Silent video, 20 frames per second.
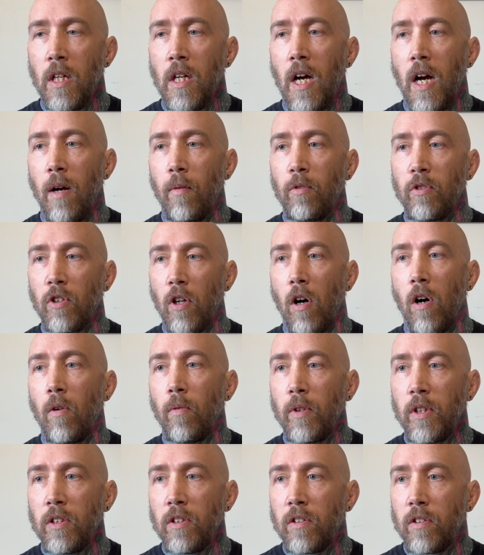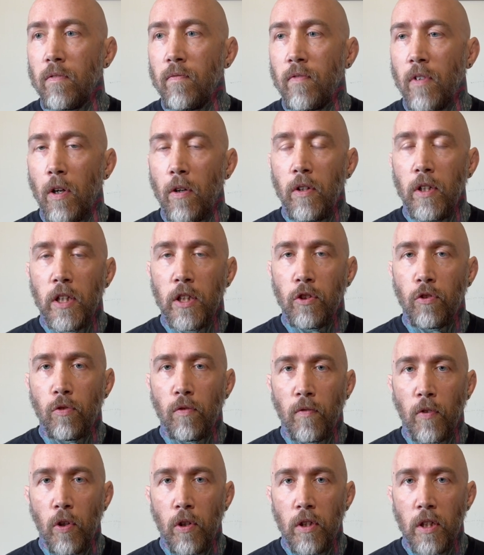I was always very
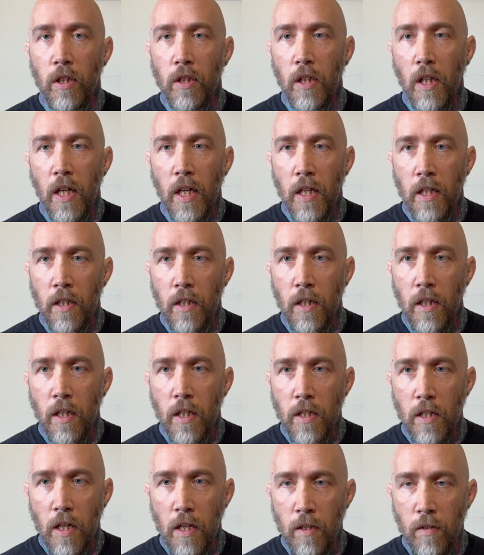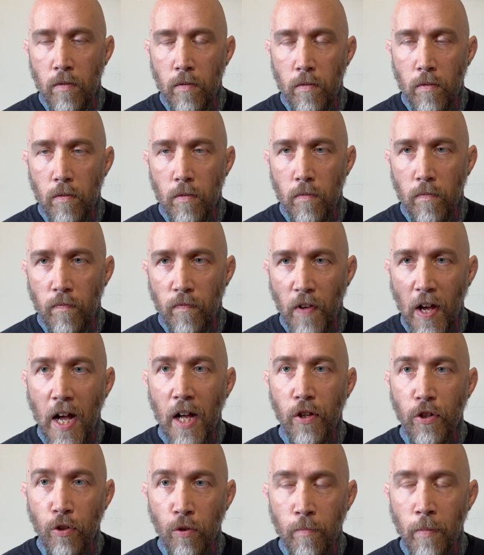introverted and
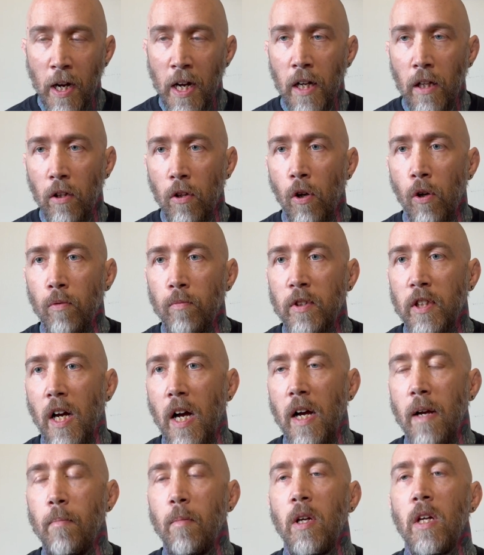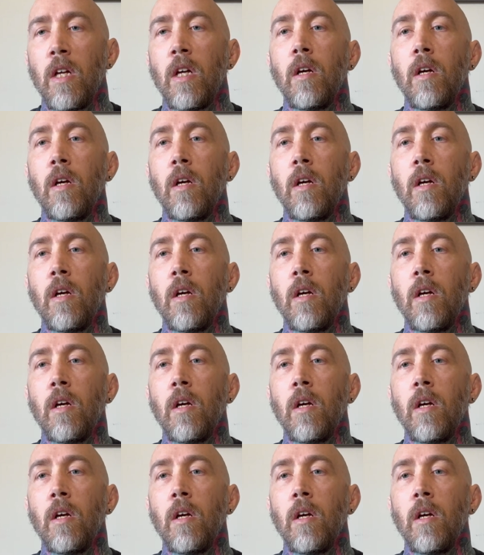valued my alone time.